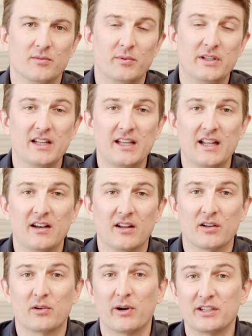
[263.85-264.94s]
We did get
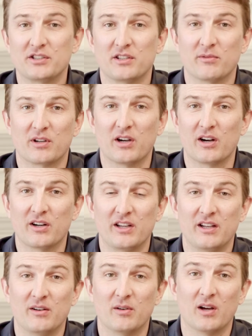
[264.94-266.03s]
another question
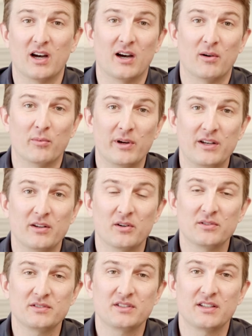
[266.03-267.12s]
regarding
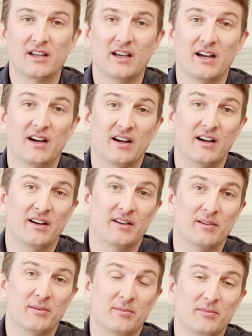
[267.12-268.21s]
windows.
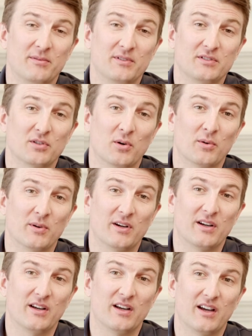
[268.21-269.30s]
So
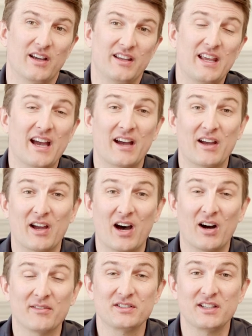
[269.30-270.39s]
yeah,
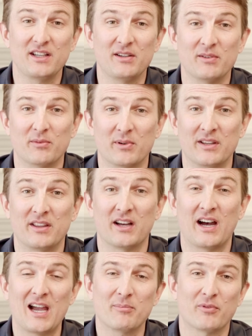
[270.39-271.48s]
obviously with
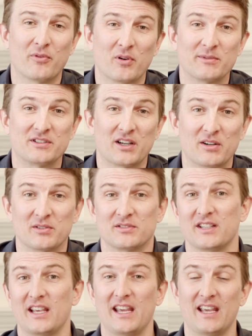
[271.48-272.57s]
a high performance
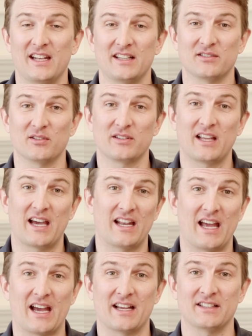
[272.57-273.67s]
house, it is looked at
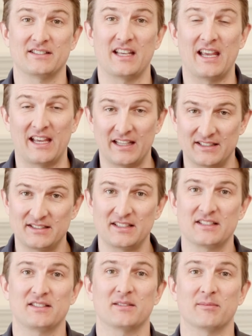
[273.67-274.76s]
as a
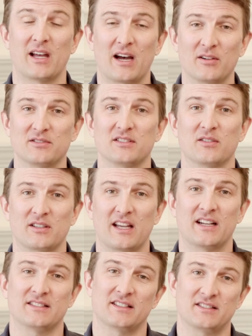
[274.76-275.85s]
system. The house is looked
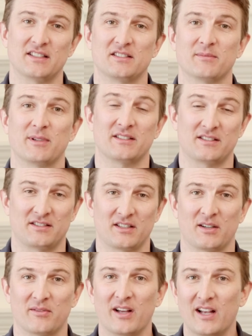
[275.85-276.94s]
at as a system as
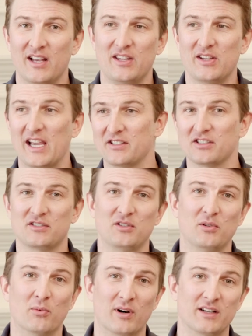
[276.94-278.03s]
itself. You can't just
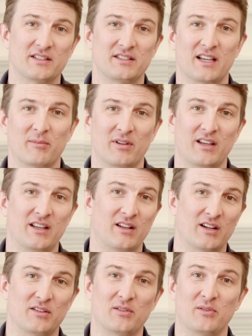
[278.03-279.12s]
do one assembly and
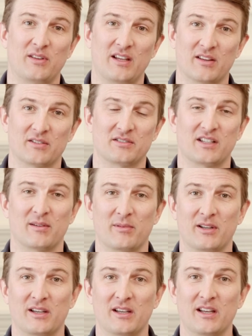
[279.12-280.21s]
not do the other
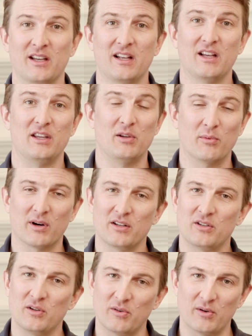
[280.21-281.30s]
assembly. You wanna
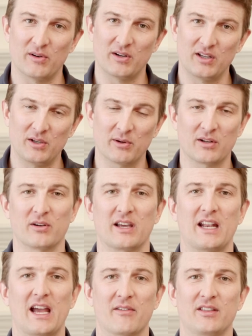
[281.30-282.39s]
look
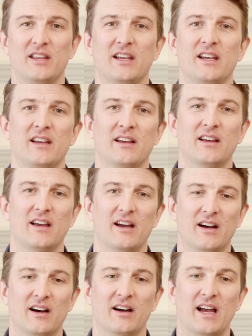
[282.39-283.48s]
at everything
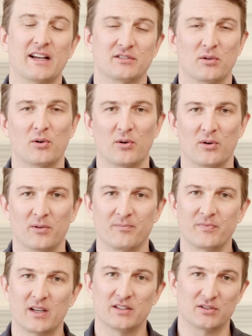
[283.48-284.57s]
as a whole.